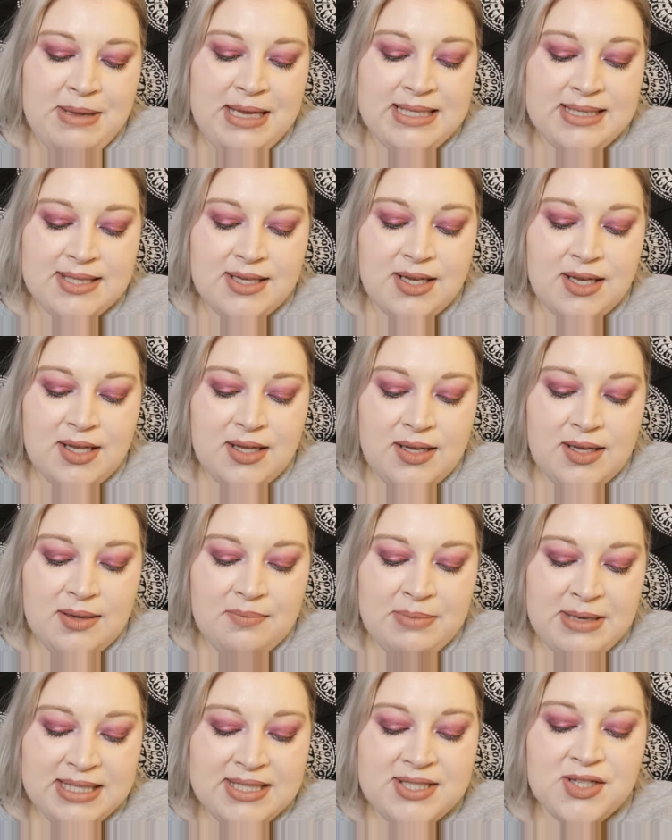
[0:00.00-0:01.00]

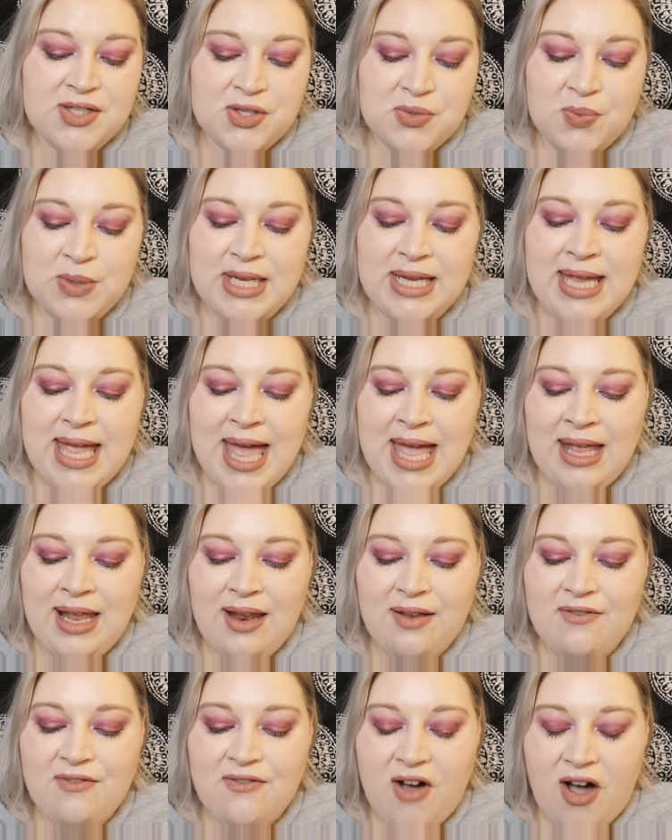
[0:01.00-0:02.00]
Bittersweet
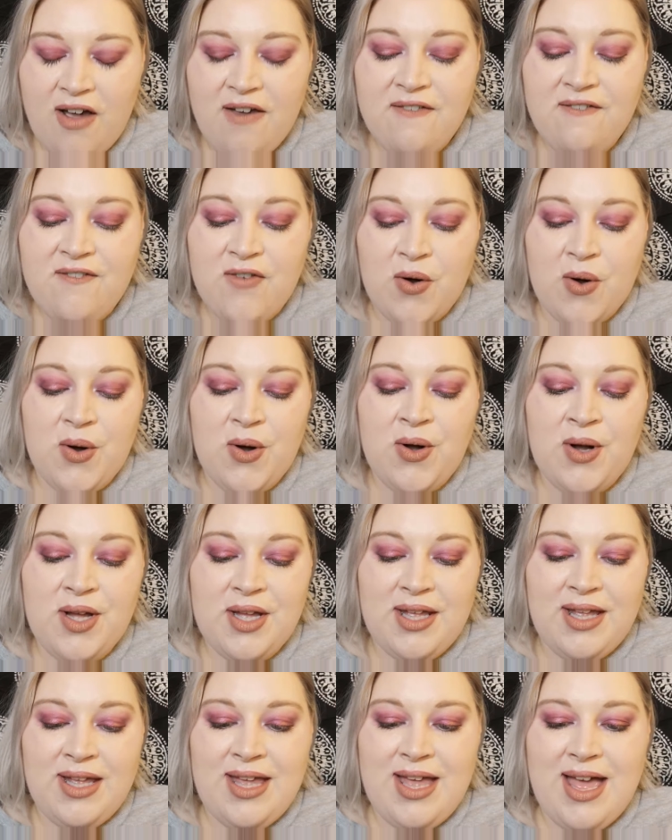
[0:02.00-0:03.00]
854,
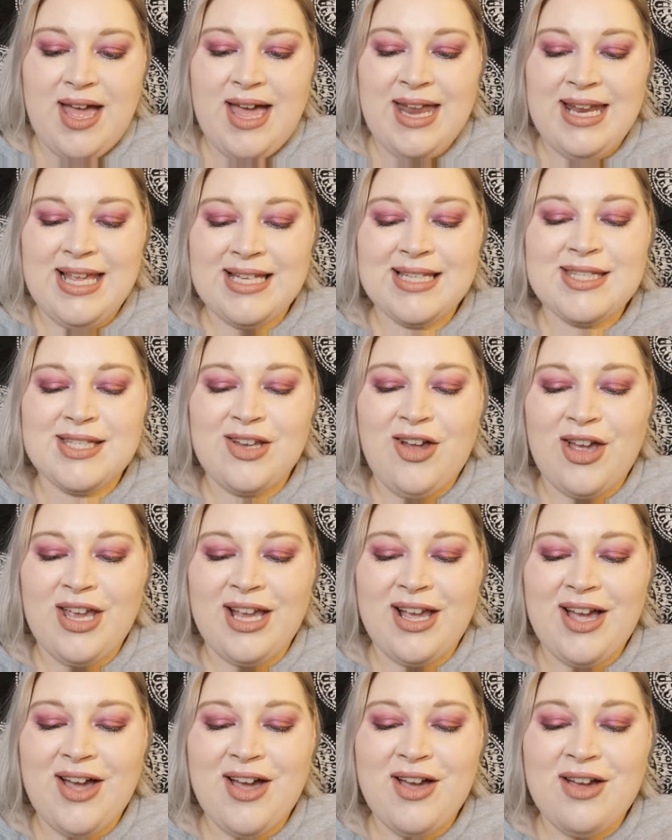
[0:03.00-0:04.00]
and it's
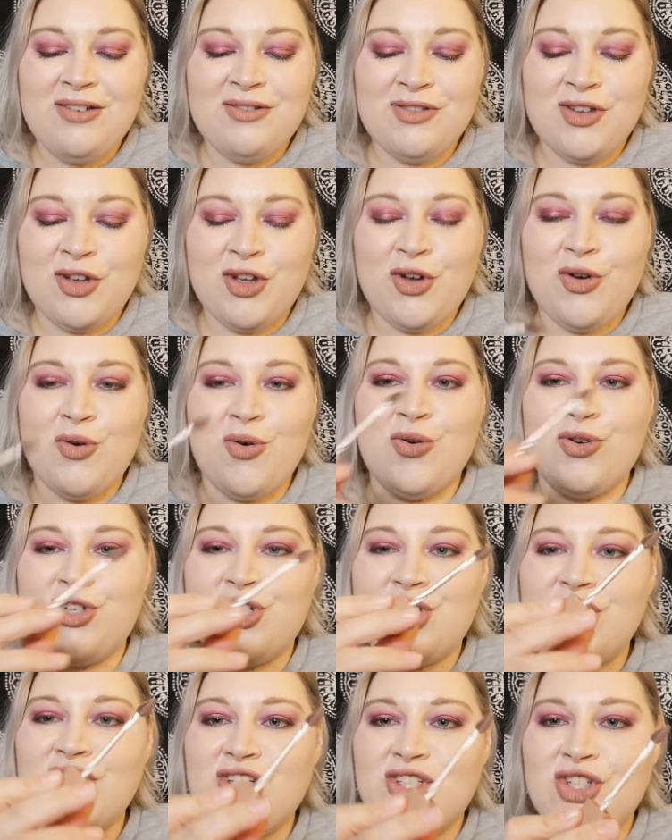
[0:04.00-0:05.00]
like the
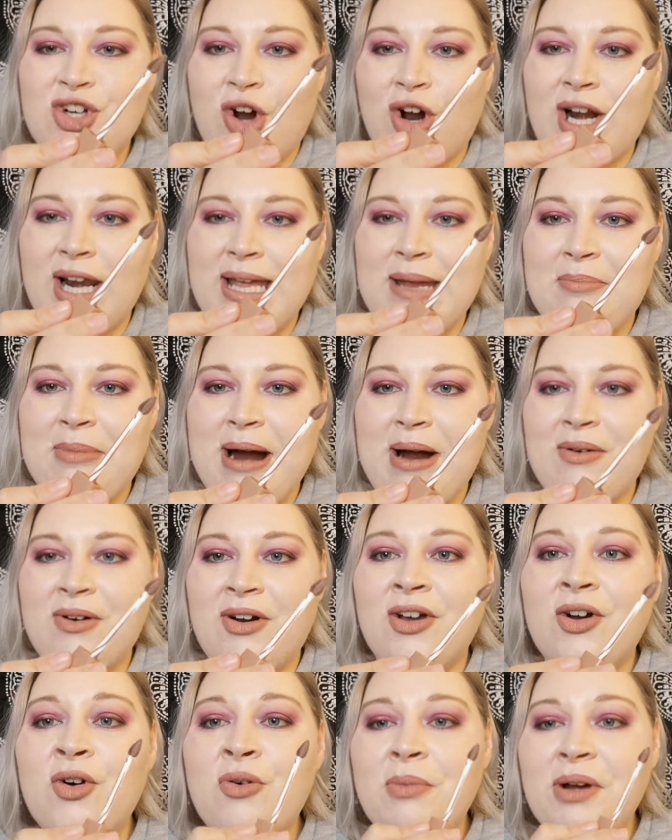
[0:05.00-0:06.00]
gorgeous chocolatey brown.
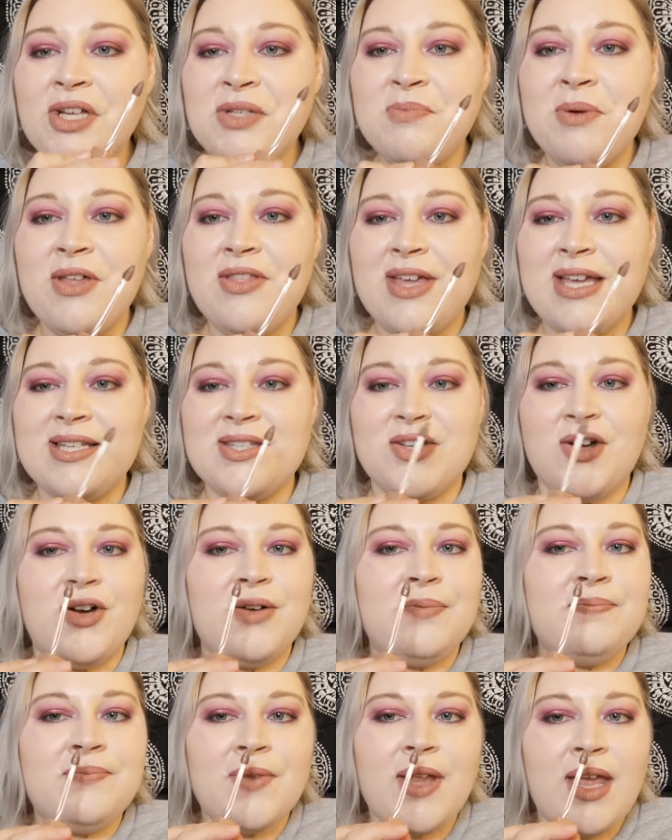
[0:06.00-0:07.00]
I almost put this
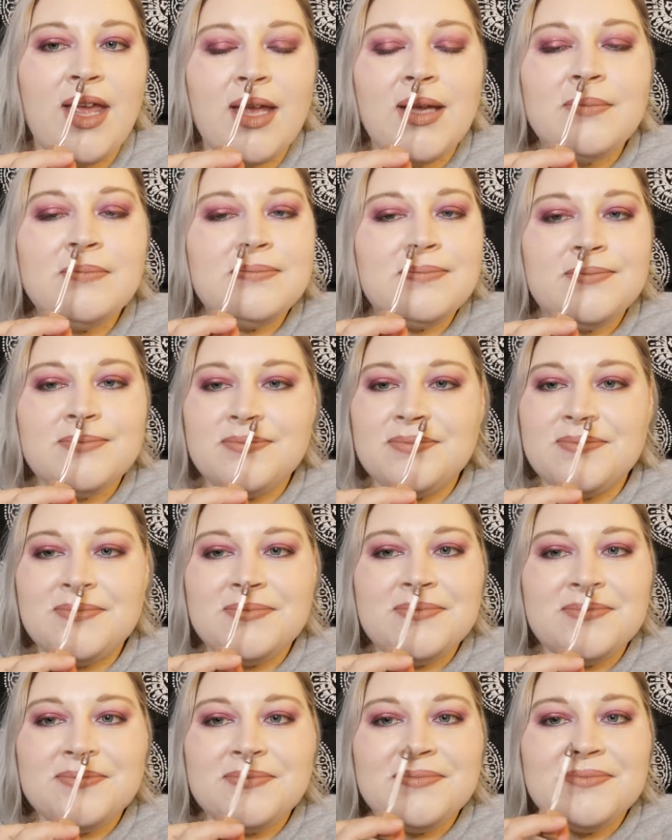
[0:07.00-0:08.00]
on
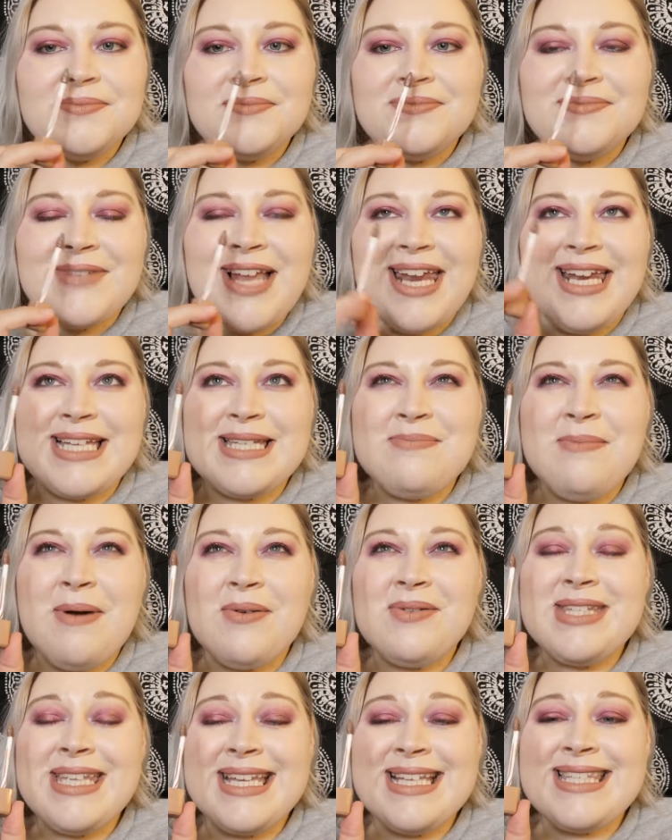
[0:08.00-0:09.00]
and it
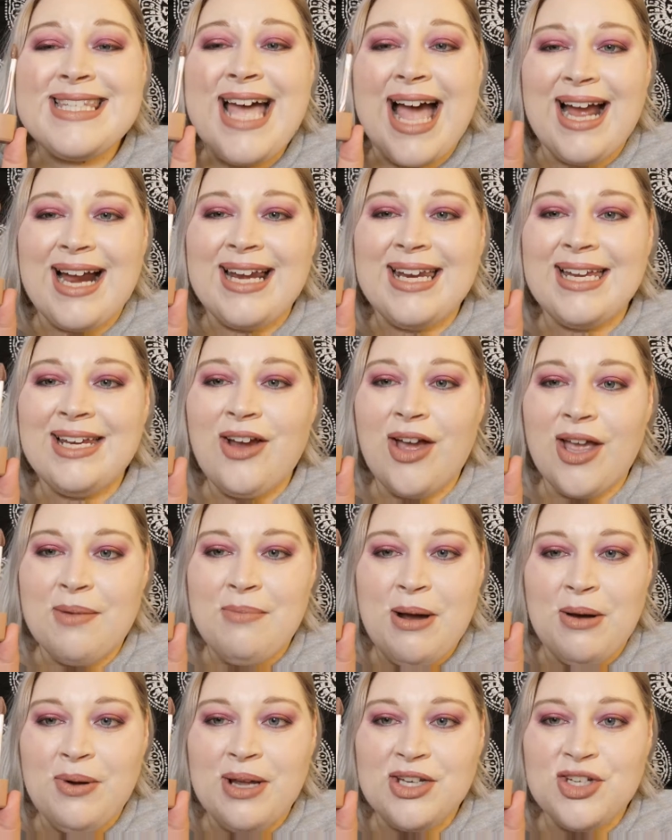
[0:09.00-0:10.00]
smells exactly like
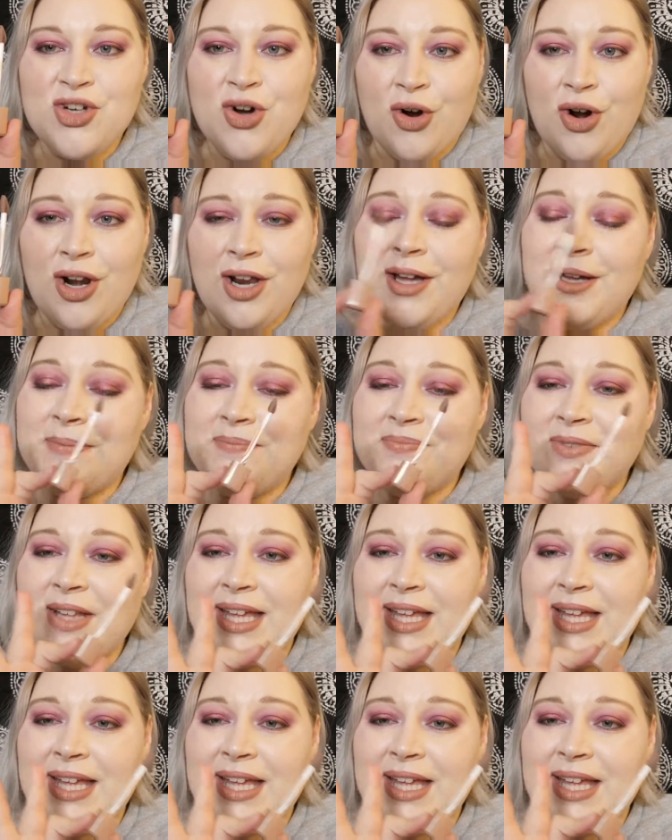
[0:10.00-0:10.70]
melted chocolate.